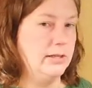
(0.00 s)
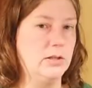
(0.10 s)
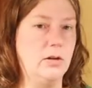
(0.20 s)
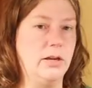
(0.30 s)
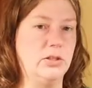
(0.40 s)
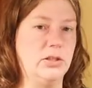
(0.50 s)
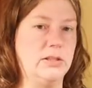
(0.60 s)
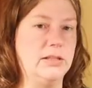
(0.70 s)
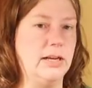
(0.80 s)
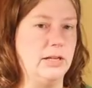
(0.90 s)
So not
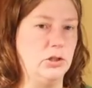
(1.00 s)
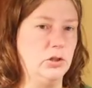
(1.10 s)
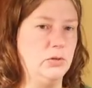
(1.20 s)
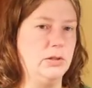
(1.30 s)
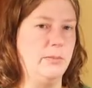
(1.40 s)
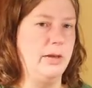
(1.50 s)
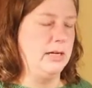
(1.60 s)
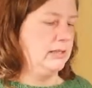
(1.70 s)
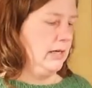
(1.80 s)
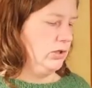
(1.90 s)
just did I do some
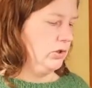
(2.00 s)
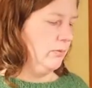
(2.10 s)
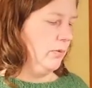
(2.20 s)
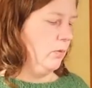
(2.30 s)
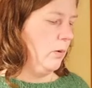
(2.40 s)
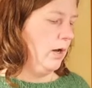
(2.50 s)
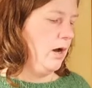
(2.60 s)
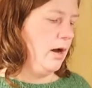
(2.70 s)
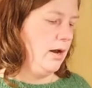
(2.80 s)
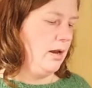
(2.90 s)
meditation, but what
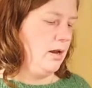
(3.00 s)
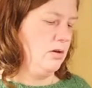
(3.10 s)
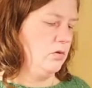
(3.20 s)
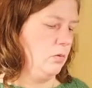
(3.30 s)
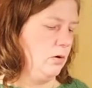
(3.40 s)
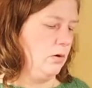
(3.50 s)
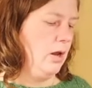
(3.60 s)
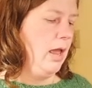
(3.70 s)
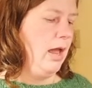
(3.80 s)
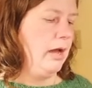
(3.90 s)
kind, or
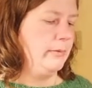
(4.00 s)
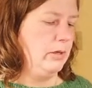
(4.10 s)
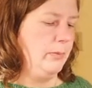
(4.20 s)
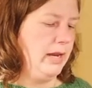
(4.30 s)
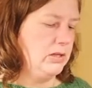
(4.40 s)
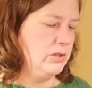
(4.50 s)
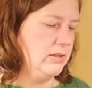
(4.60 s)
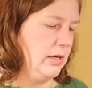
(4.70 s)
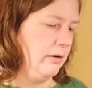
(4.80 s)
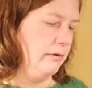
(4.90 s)
how many pages
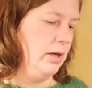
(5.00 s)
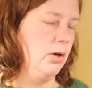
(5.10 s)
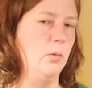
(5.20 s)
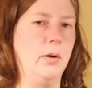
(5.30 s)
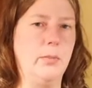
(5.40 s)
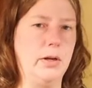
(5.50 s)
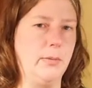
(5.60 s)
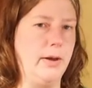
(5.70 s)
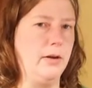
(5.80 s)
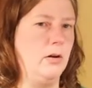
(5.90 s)
did I read, or what book
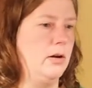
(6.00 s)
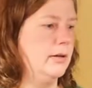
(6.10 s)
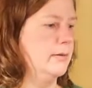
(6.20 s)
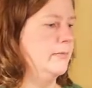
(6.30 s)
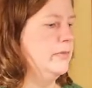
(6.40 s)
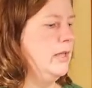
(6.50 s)
am I on?